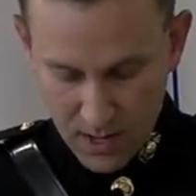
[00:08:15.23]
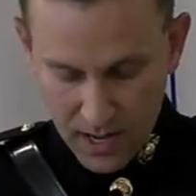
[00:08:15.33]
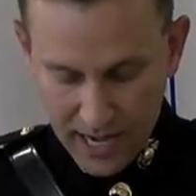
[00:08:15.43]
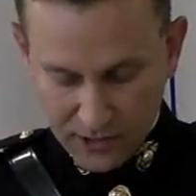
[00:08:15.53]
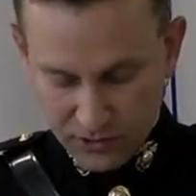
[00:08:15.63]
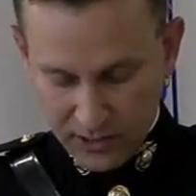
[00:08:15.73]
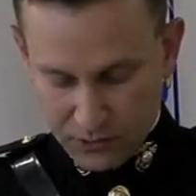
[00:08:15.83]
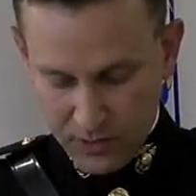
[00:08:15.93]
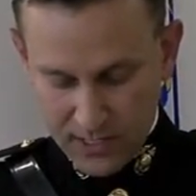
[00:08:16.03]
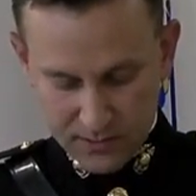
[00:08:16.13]
Ancient
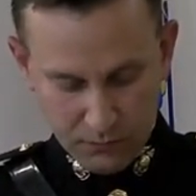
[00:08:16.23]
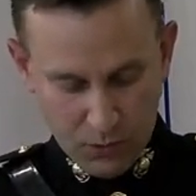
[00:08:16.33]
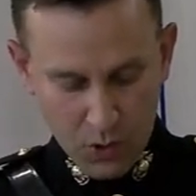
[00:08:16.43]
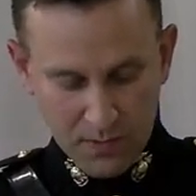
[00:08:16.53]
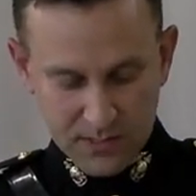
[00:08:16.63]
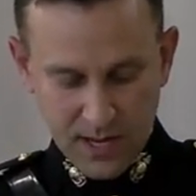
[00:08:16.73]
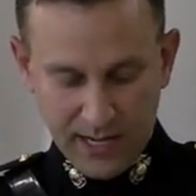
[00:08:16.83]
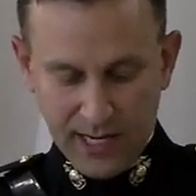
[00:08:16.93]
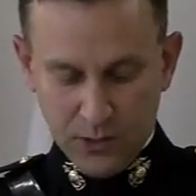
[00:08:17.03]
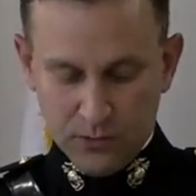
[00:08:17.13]
Greeks and Romans had
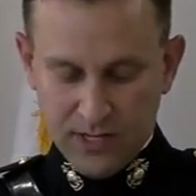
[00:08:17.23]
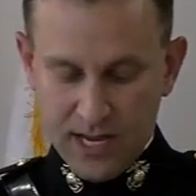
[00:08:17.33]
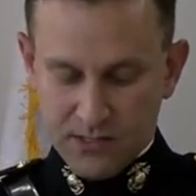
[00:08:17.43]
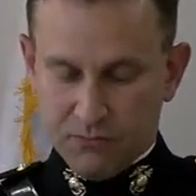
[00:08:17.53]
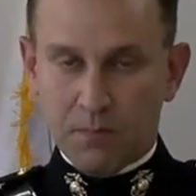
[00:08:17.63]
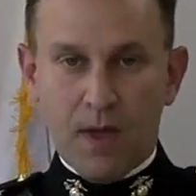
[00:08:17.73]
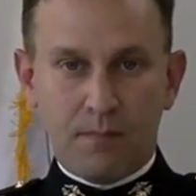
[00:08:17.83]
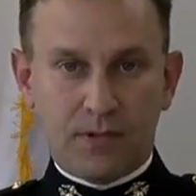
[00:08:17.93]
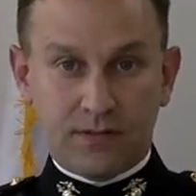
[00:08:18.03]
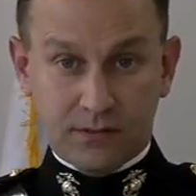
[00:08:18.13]
annual days of
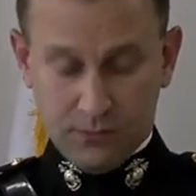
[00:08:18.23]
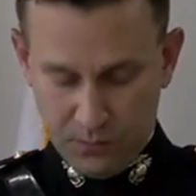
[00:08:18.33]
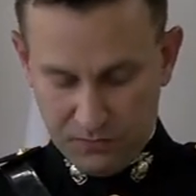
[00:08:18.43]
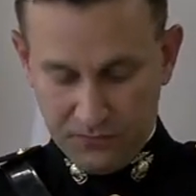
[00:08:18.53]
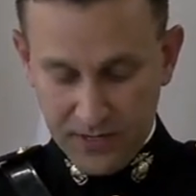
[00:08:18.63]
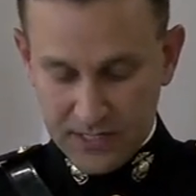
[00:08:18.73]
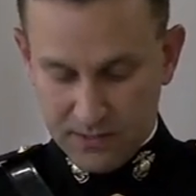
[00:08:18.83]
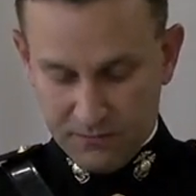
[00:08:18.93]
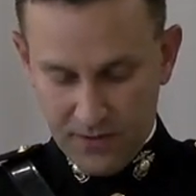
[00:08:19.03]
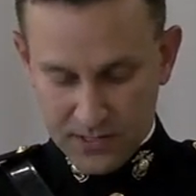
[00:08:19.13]
remembrance with feasts
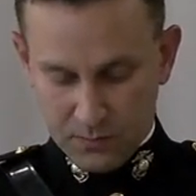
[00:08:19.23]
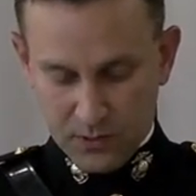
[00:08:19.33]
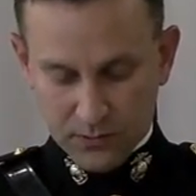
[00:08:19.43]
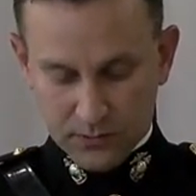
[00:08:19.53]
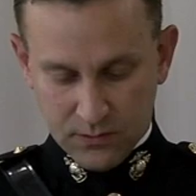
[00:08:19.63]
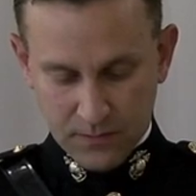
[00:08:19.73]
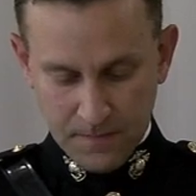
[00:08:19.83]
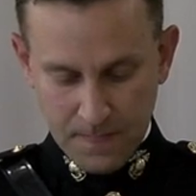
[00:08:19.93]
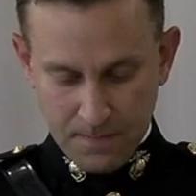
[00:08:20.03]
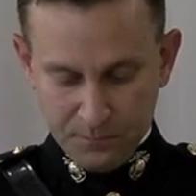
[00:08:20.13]
and festivals
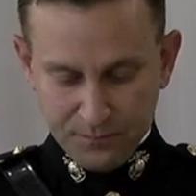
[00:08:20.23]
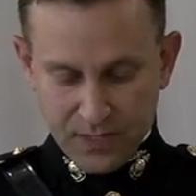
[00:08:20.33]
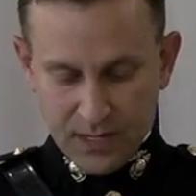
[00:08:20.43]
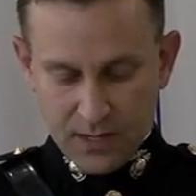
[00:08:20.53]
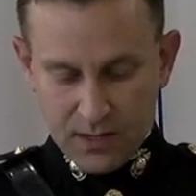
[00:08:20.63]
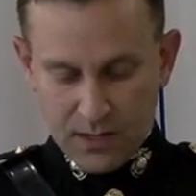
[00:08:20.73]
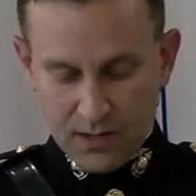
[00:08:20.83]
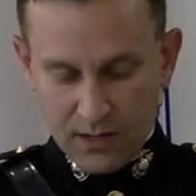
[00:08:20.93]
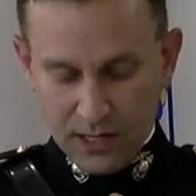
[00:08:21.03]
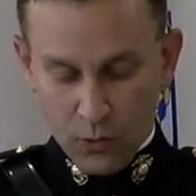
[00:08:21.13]

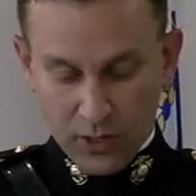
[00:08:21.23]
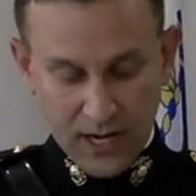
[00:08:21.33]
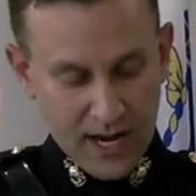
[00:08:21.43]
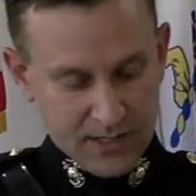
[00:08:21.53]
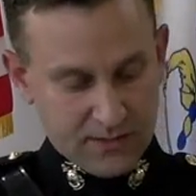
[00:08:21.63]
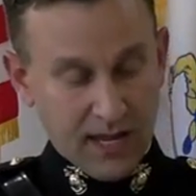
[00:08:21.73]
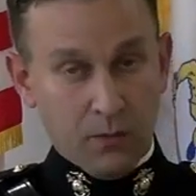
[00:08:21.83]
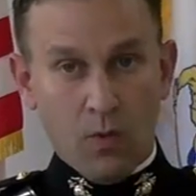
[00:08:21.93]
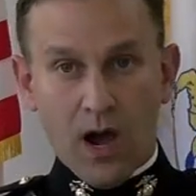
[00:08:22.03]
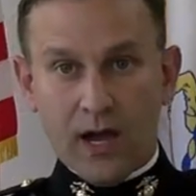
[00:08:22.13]
and organized
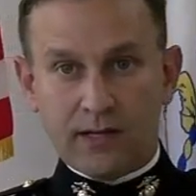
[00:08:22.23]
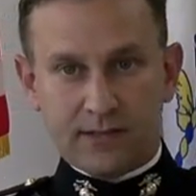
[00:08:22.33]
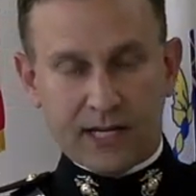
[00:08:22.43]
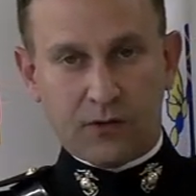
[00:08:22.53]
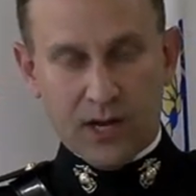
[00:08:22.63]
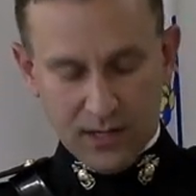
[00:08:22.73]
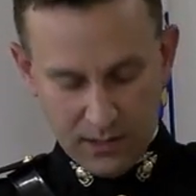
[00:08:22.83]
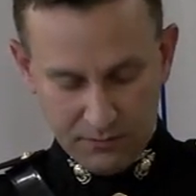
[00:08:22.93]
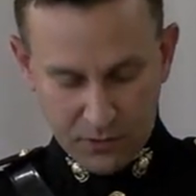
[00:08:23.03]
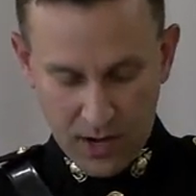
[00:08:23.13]
statewide decorating
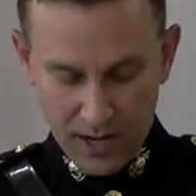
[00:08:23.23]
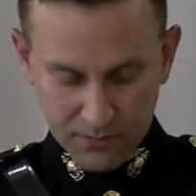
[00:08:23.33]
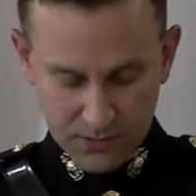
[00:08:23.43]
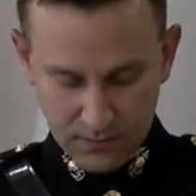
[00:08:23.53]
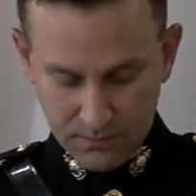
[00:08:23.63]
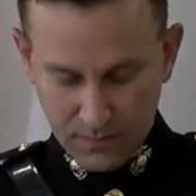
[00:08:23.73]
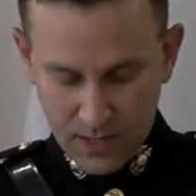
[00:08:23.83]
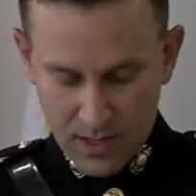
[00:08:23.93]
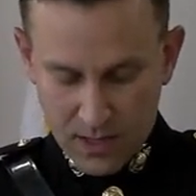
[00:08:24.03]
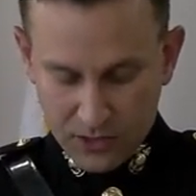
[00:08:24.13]
of graves.
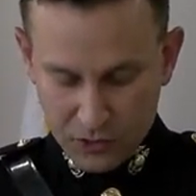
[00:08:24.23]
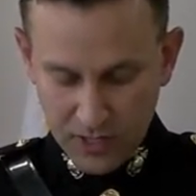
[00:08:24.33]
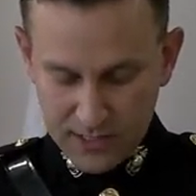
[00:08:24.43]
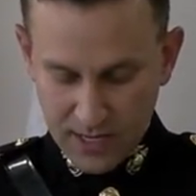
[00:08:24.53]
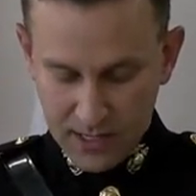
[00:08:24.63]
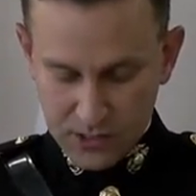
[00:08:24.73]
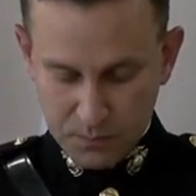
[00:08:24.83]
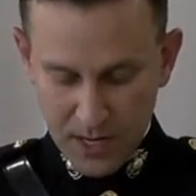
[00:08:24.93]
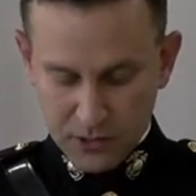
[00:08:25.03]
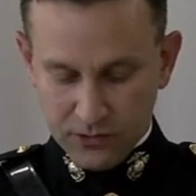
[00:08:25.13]
The Greeks had a
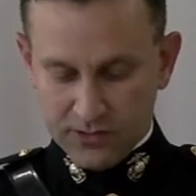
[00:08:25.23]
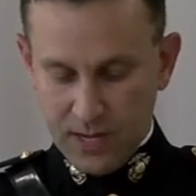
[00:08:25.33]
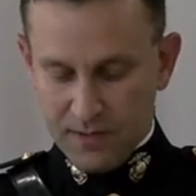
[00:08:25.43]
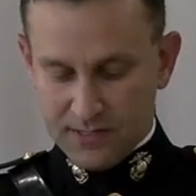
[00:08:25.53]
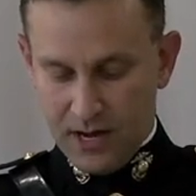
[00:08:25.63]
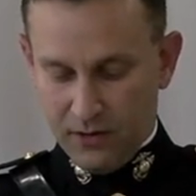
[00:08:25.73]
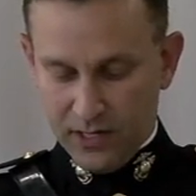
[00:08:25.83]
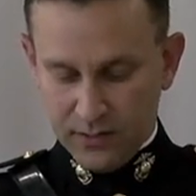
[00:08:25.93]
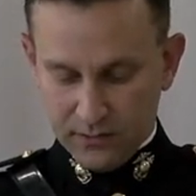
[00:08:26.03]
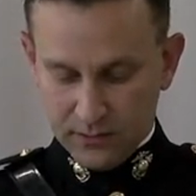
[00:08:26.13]
special
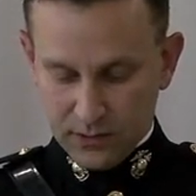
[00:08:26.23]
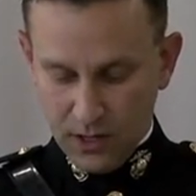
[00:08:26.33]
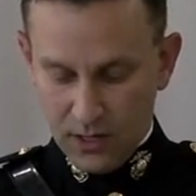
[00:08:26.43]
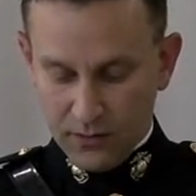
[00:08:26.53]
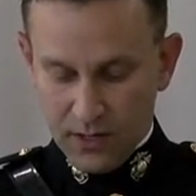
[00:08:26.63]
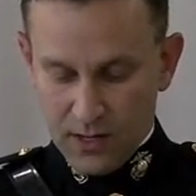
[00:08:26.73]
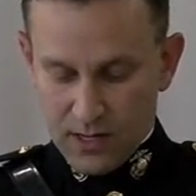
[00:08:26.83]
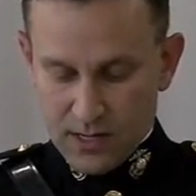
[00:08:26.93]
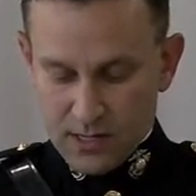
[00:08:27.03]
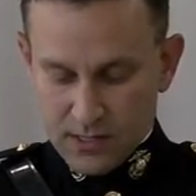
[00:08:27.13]
cemetery called
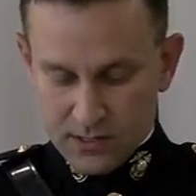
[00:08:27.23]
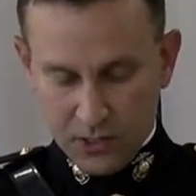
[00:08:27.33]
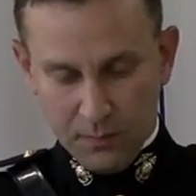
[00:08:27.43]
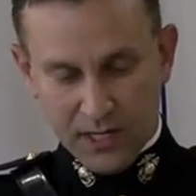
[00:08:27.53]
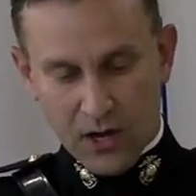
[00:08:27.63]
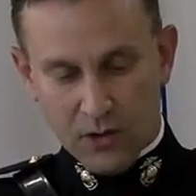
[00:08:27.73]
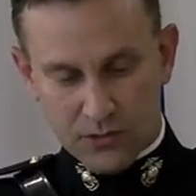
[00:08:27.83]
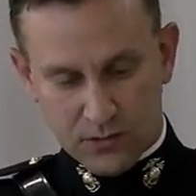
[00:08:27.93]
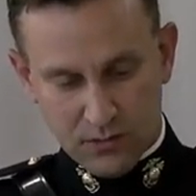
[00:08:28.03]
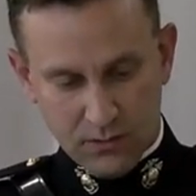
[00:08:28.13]
Cyrmikos.